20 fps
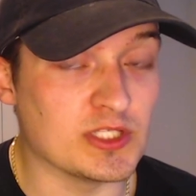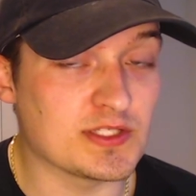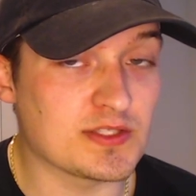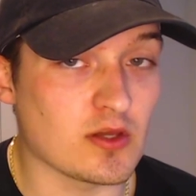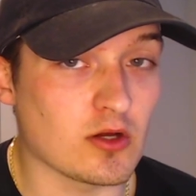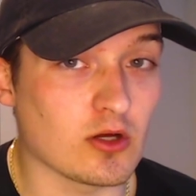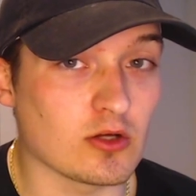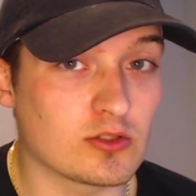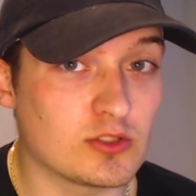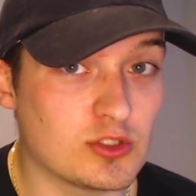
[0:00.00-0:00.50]

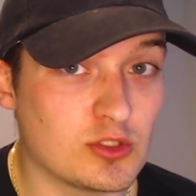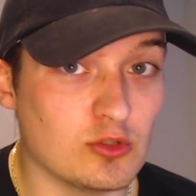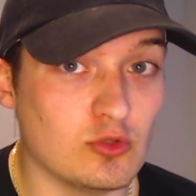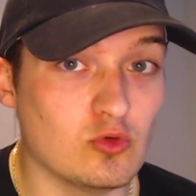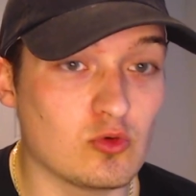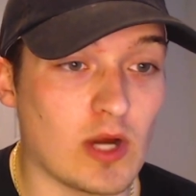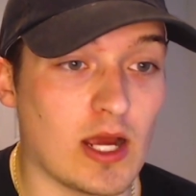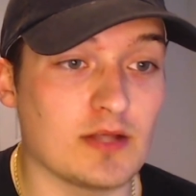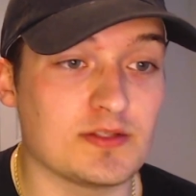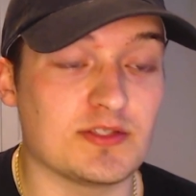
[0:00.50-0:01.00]
there are 2
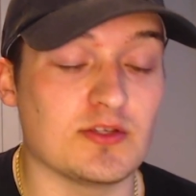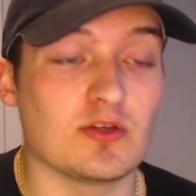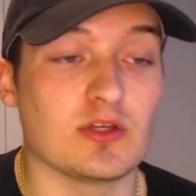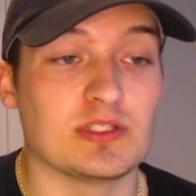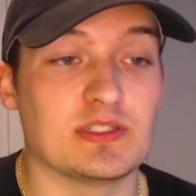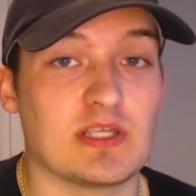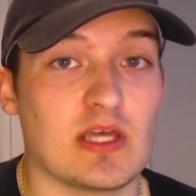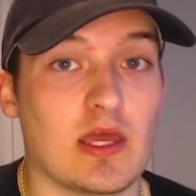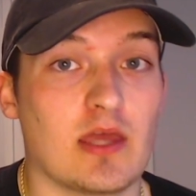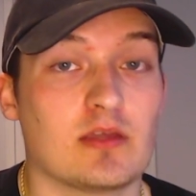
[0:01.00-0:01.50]
routes that you can
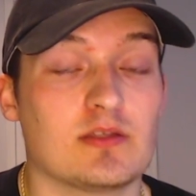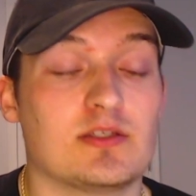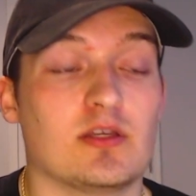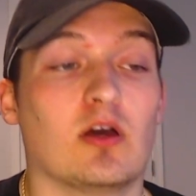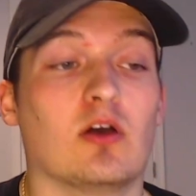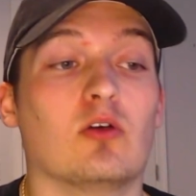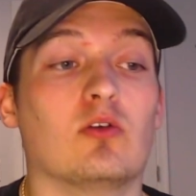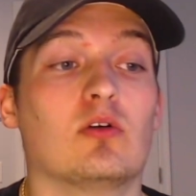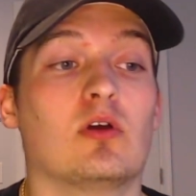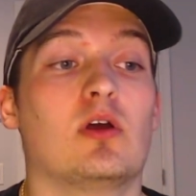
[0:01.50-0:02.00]
take.
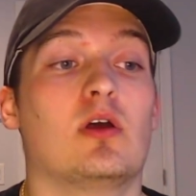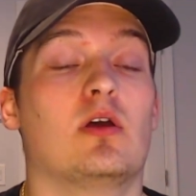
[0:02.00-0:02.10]
So